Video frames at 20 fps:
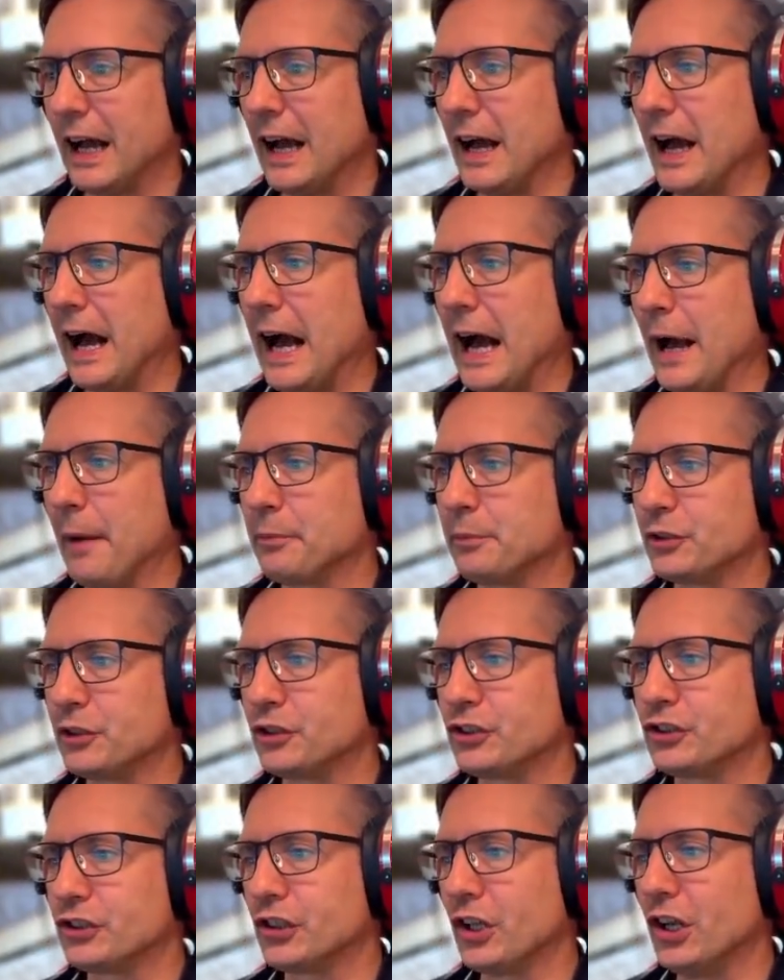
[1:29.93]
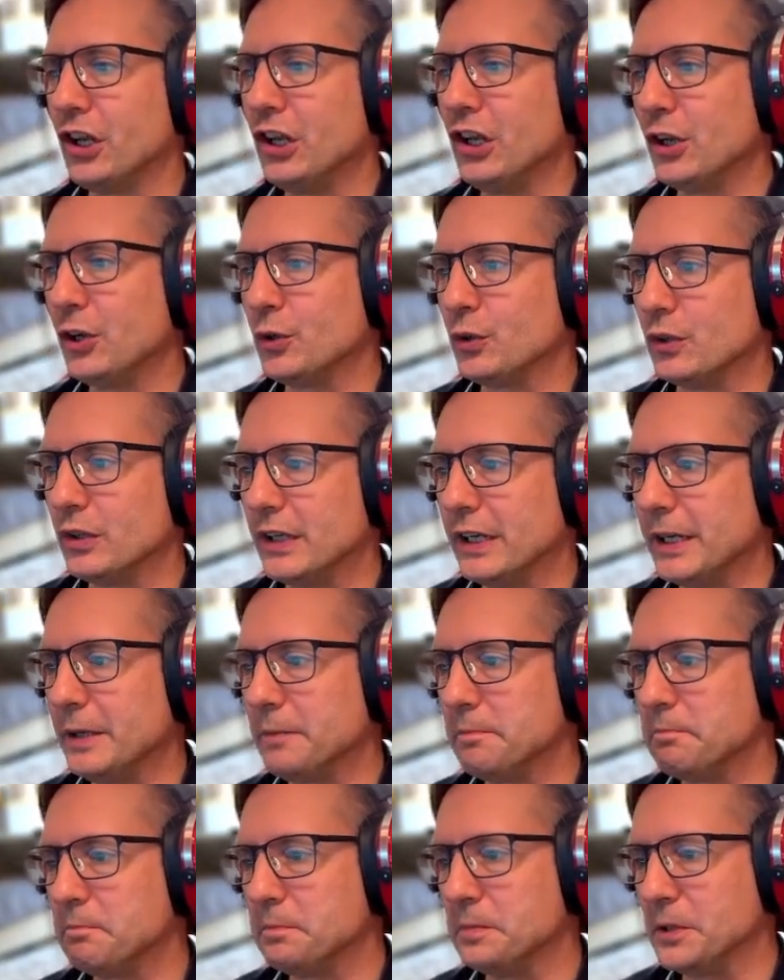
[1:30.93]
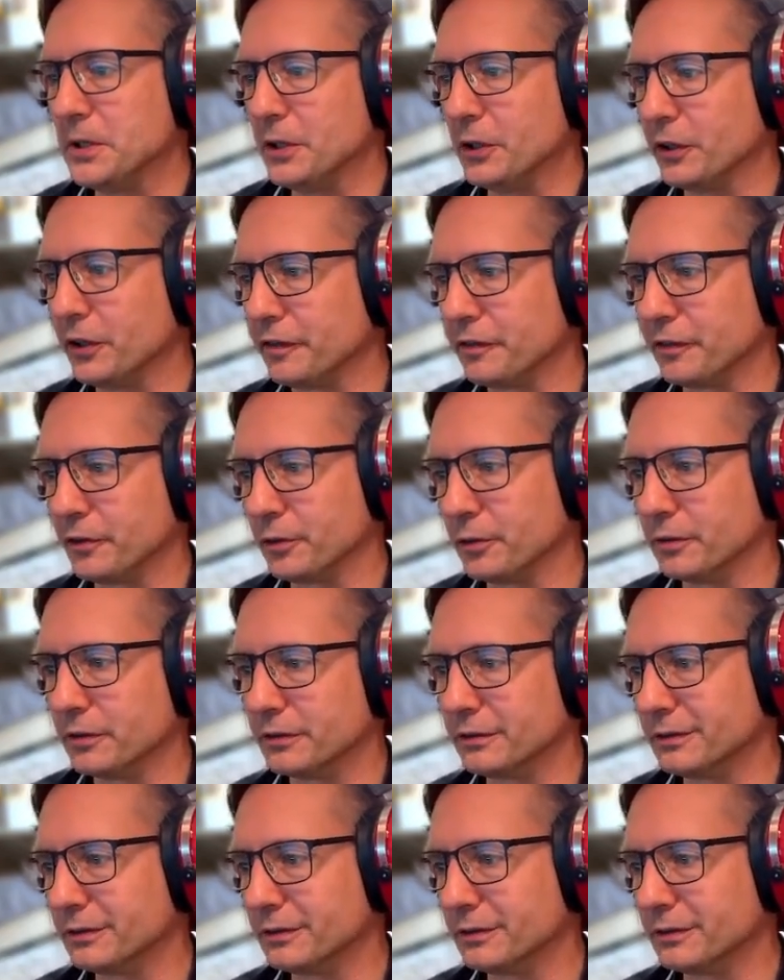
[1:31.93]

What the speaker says: Absolutely beautiful.